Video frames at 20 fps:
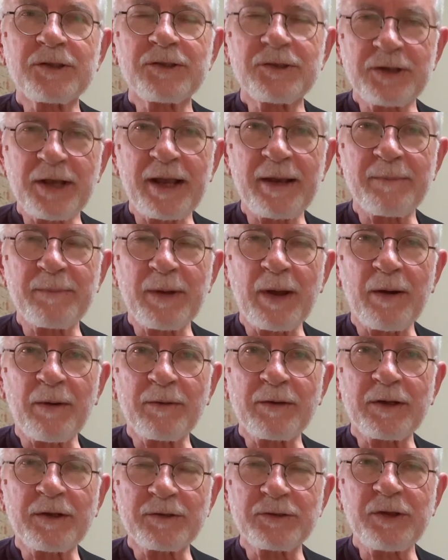same
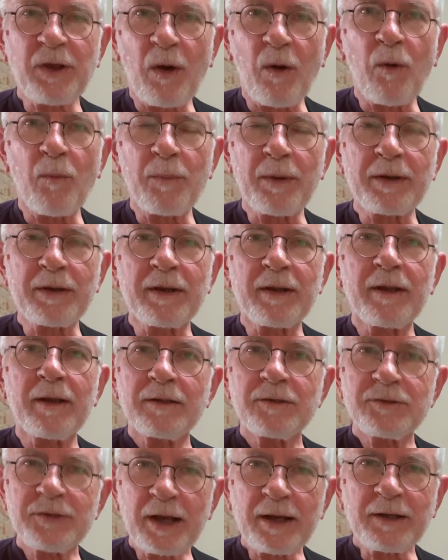note as the open
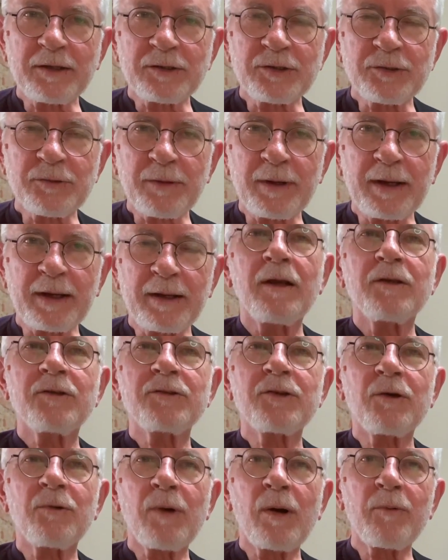2nd string.
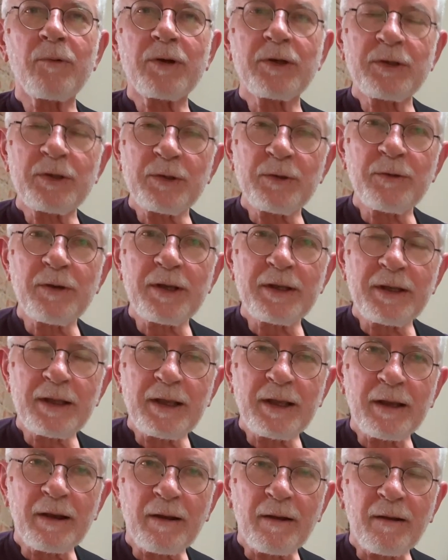So what we're doing
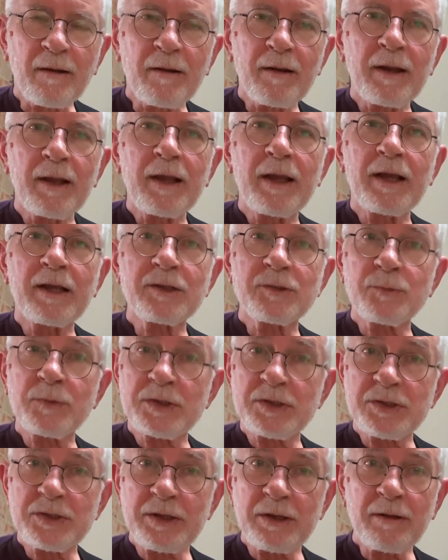here is
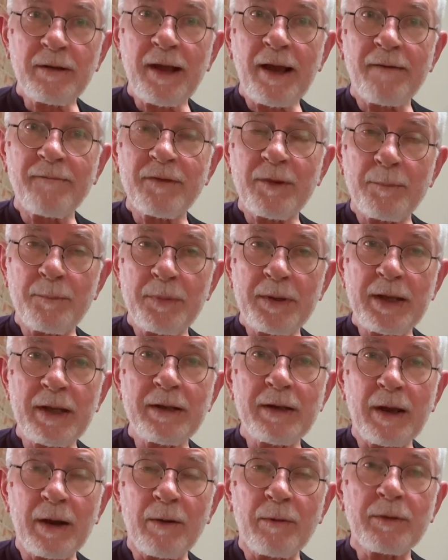we still have the B
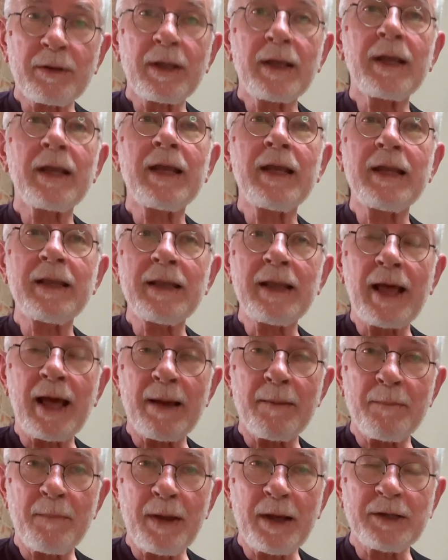note in
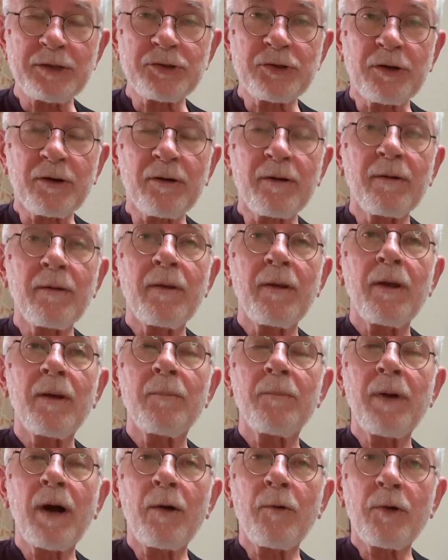that measure,
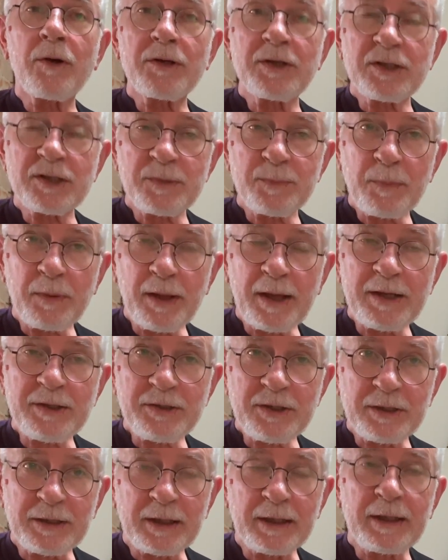but we're
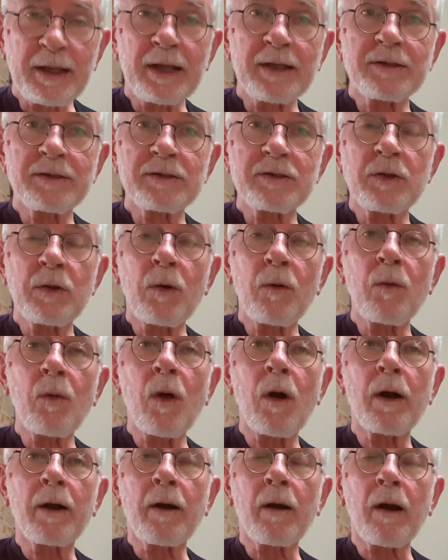displacing it. It's no
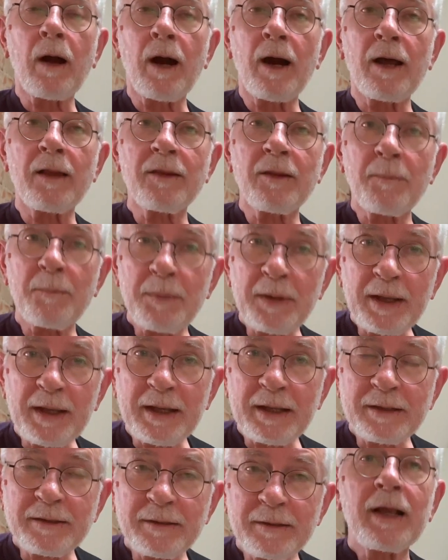longer on the
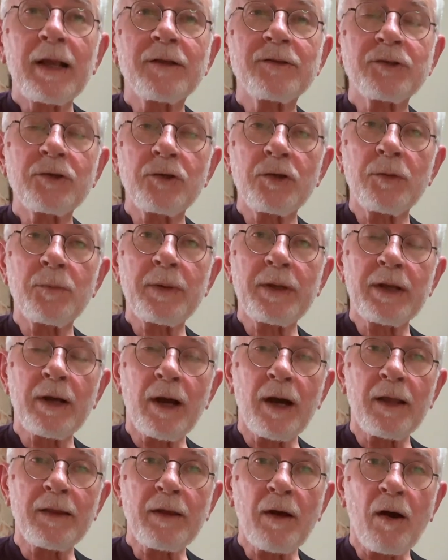beat. It's going to be on the